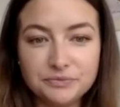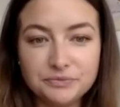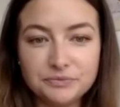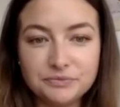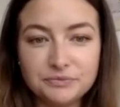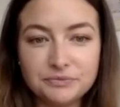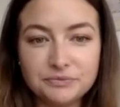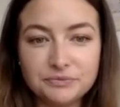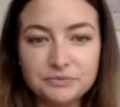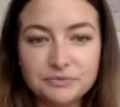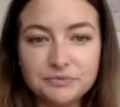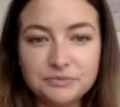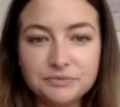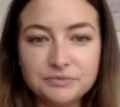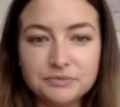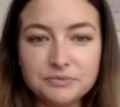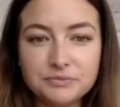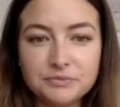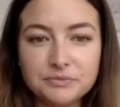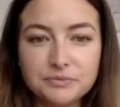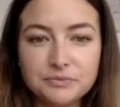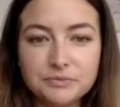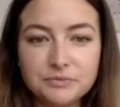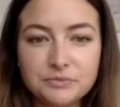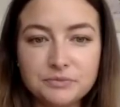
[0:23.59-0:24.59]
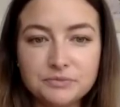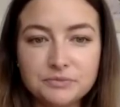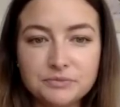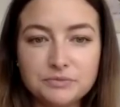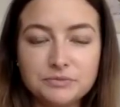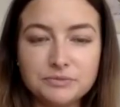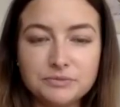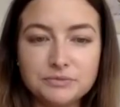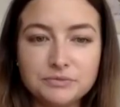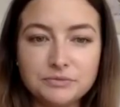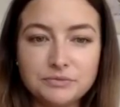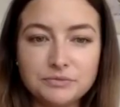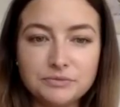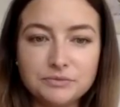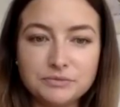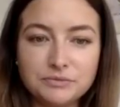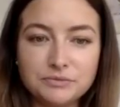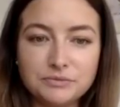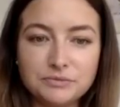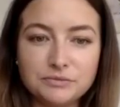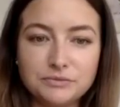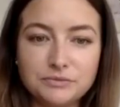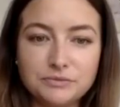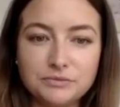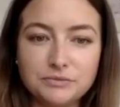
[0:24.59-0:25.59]

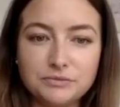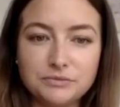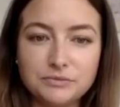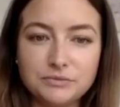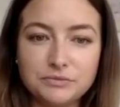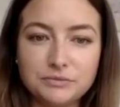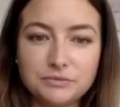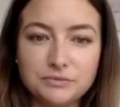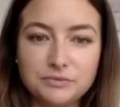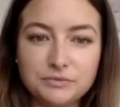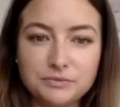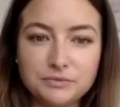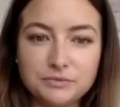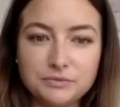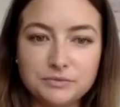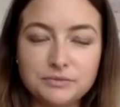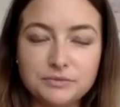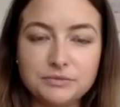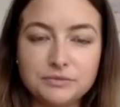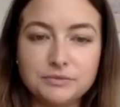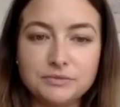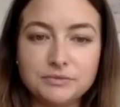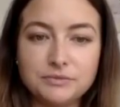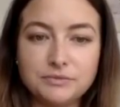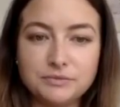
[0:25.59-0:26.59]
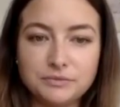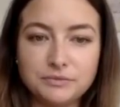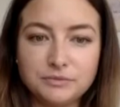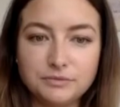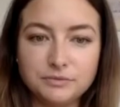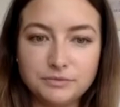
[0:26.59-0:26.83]
No words are spoken by the person on screen.